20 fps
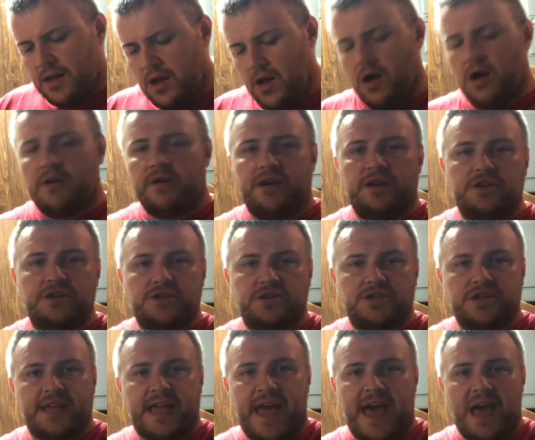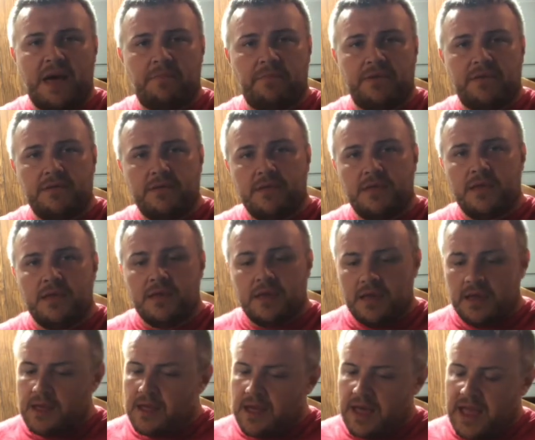orange cap.
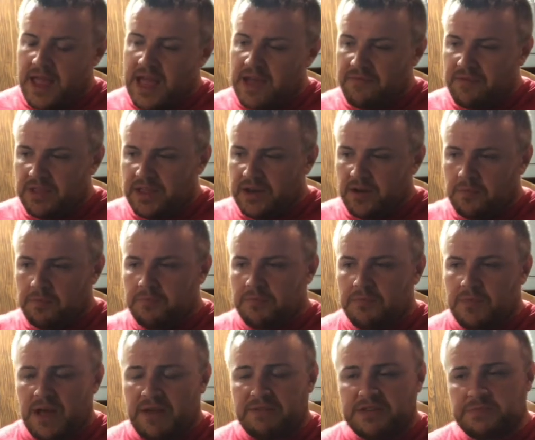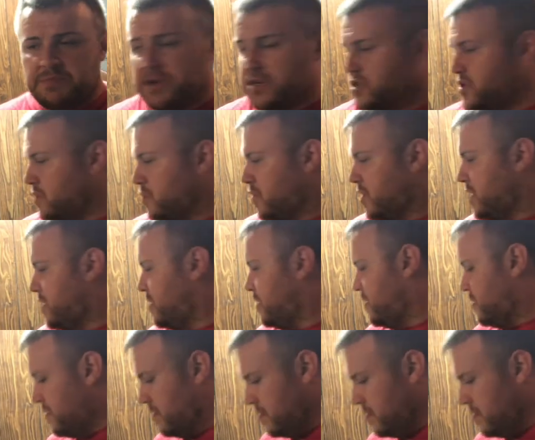I have a special one.